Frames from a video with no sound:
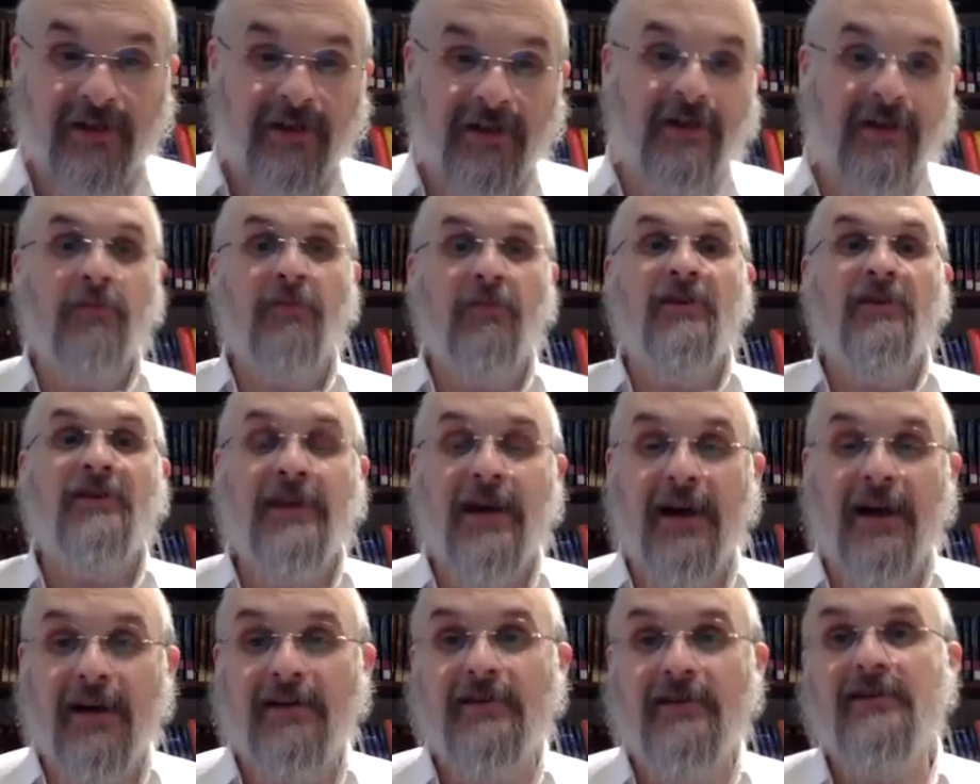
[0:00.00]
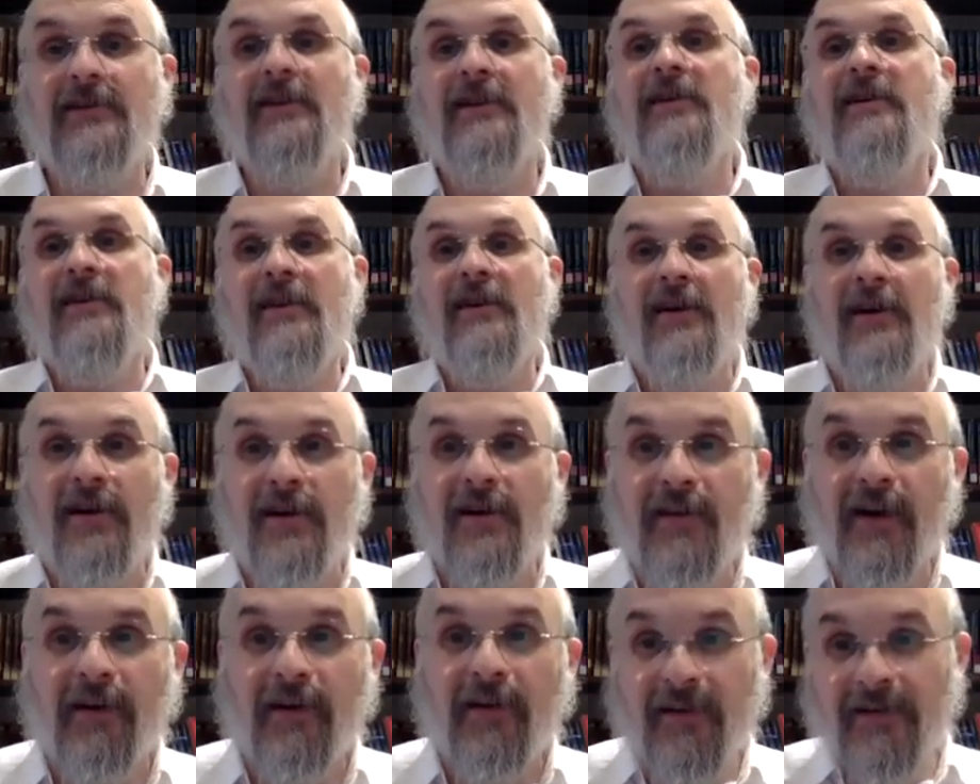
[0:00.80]
and in them he says
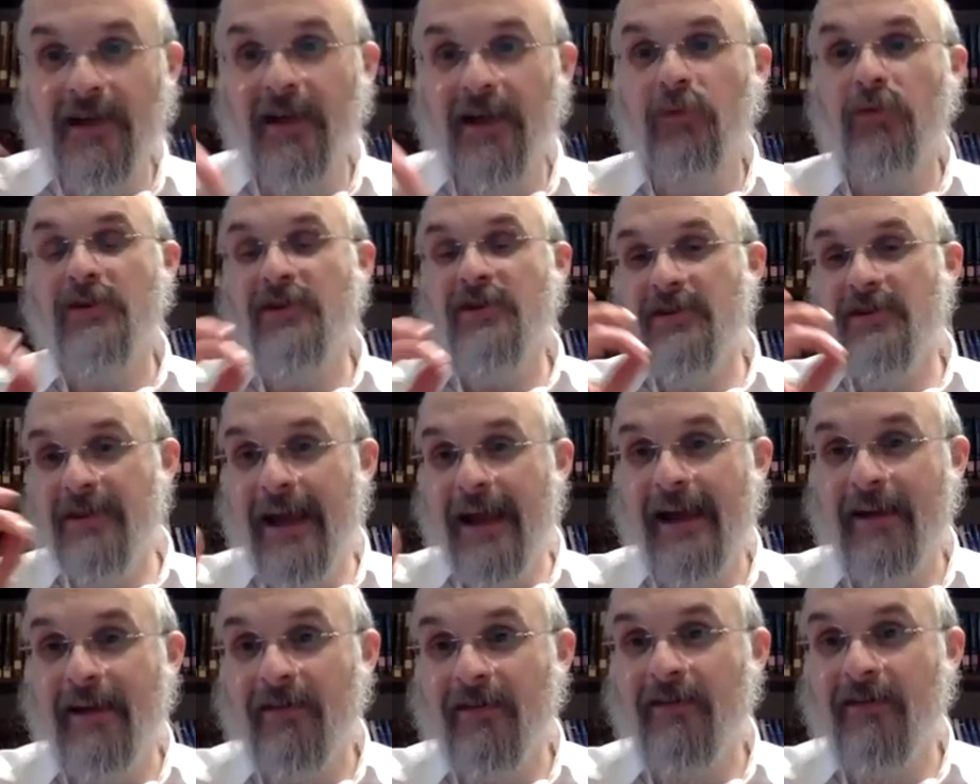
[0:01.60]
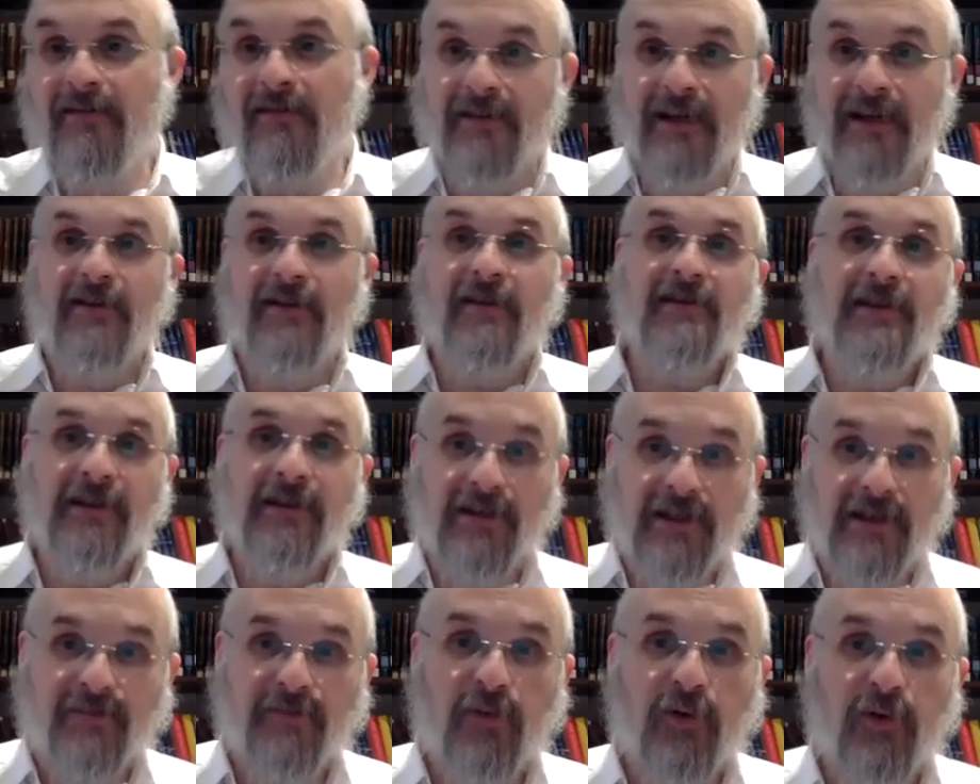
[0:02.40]
that Arizal would say this
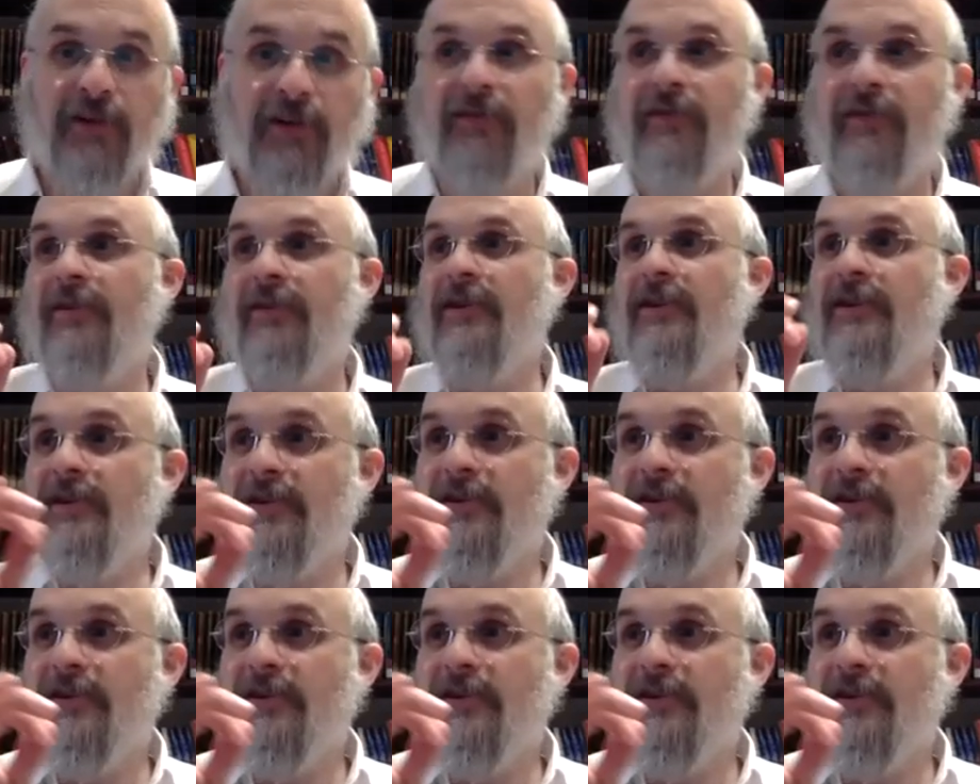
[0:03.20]
at this point,